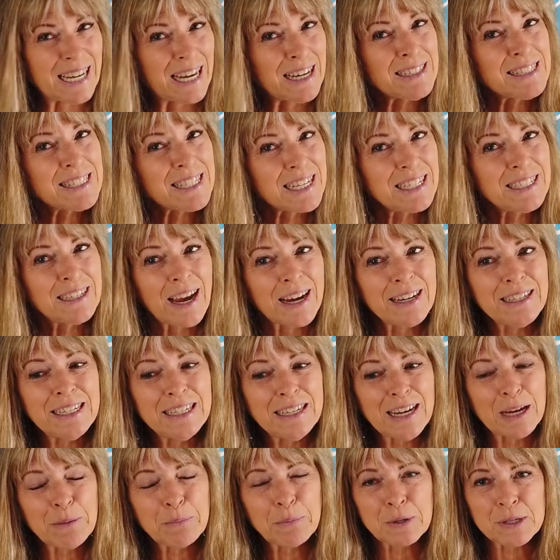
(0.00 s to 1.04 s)
I'd say
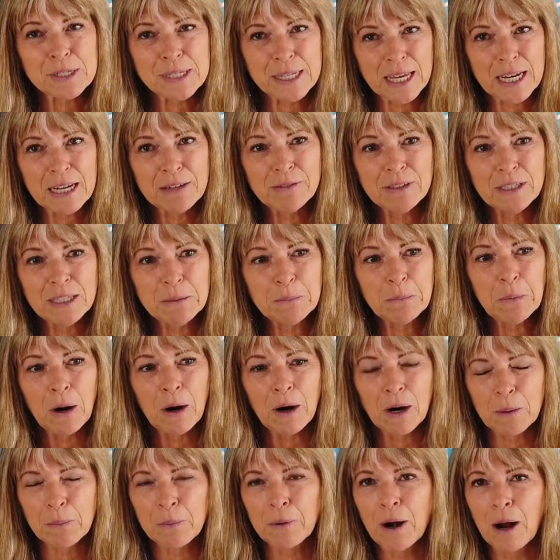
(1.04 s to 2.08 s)
99% of them
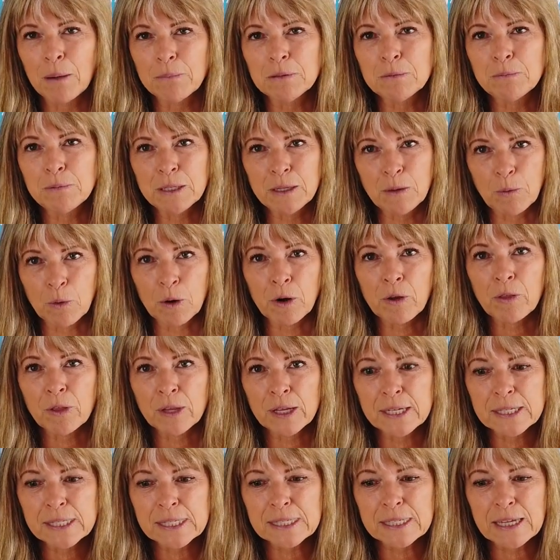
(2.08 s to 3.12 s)
are probably
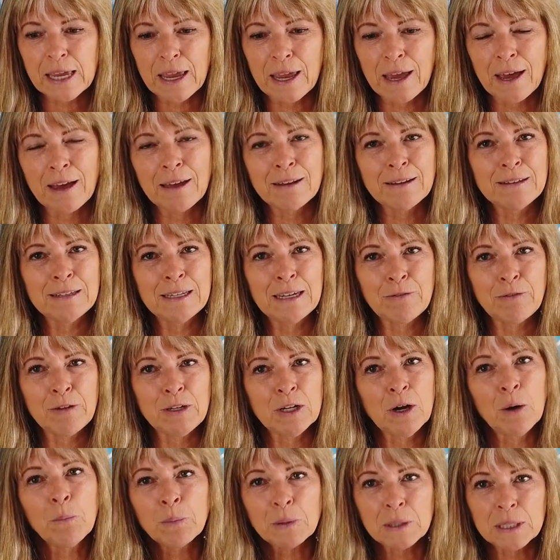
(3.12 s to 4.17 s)
worthless. And if
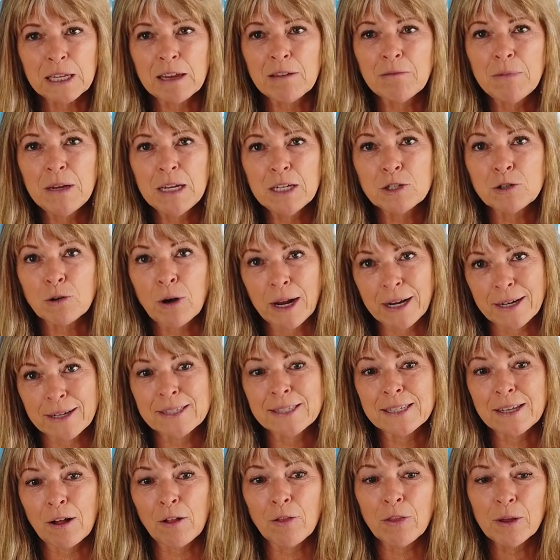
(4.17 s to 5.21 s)
you don't believe me, try to
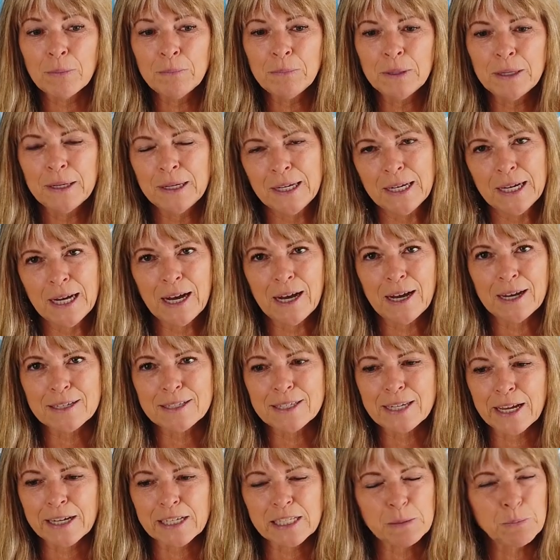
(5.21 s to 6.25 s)
sell them.
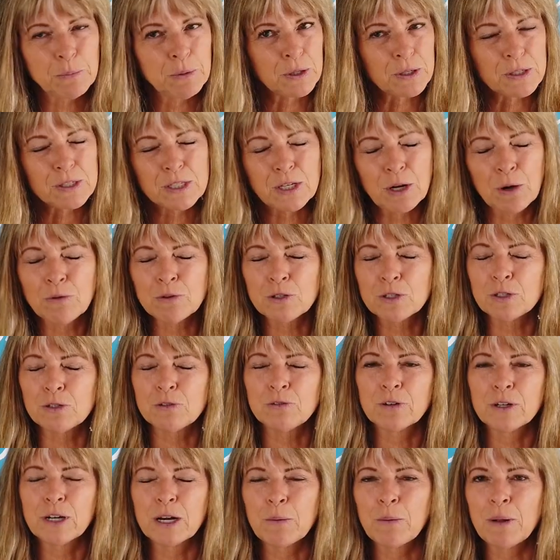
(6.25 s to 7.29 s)
Textbooks don't
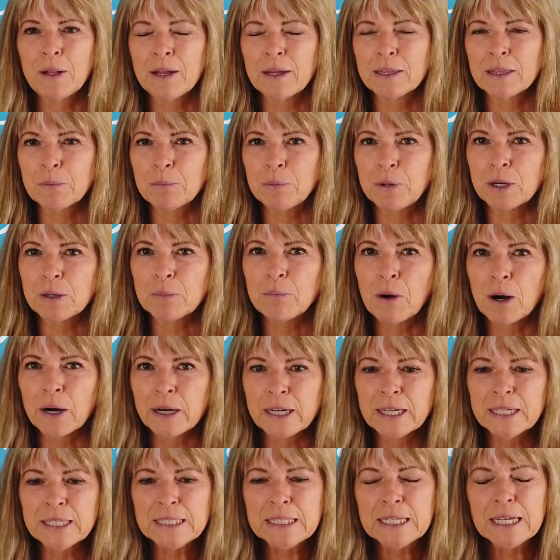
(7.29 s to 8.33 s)
do very well on the book
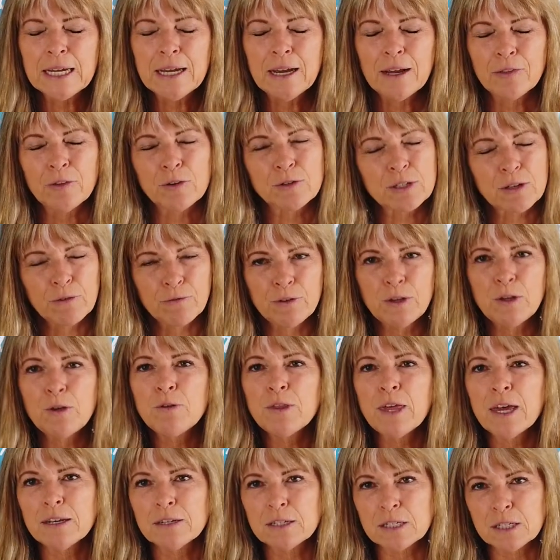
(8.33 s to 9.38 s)
market. There's a
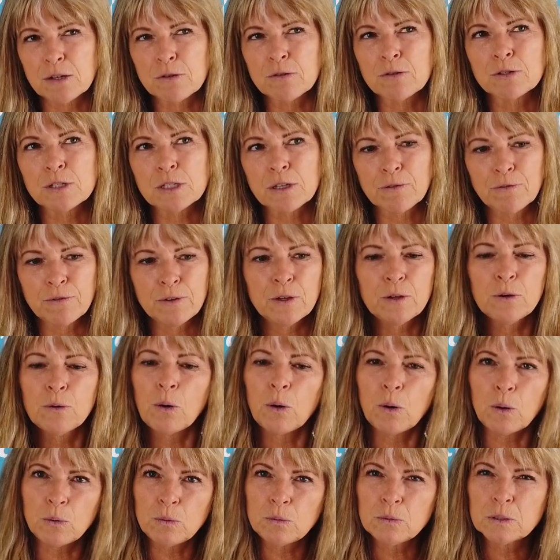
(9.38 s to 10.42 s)
few that do. There's a few
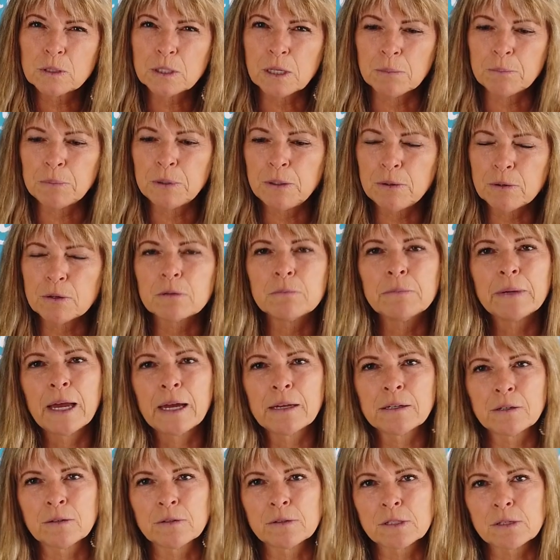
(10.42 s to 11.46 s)
old computer
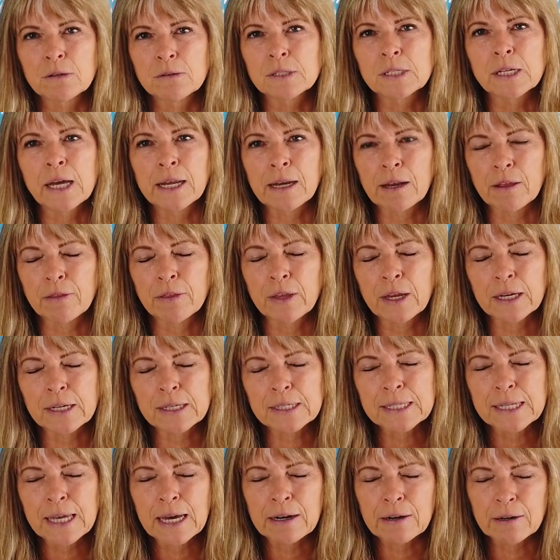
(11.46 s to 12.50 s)
manuals, those kind of
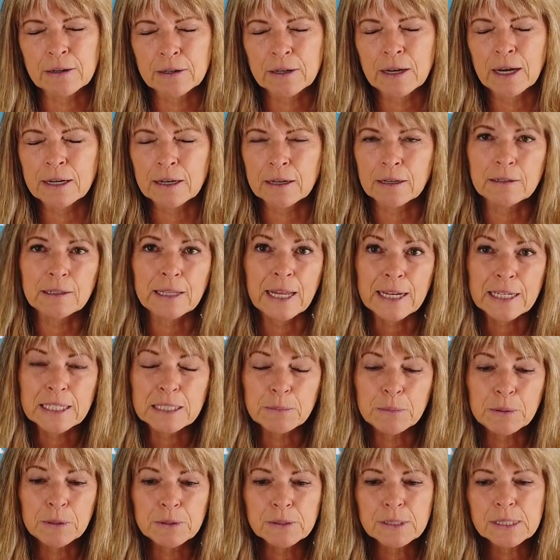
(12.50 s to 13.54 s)
things that are kind of
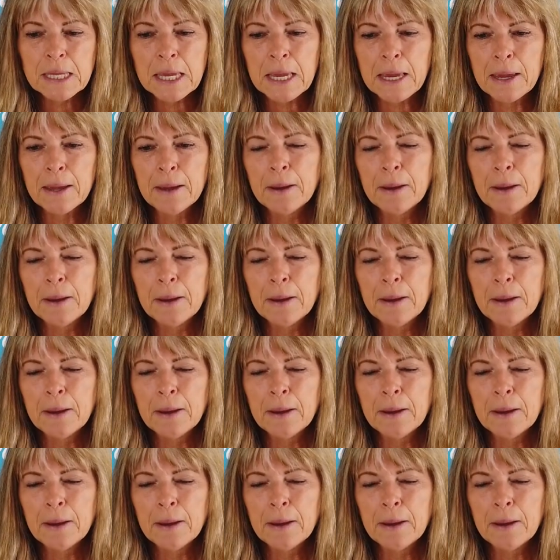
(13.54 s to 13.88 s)
collectibles.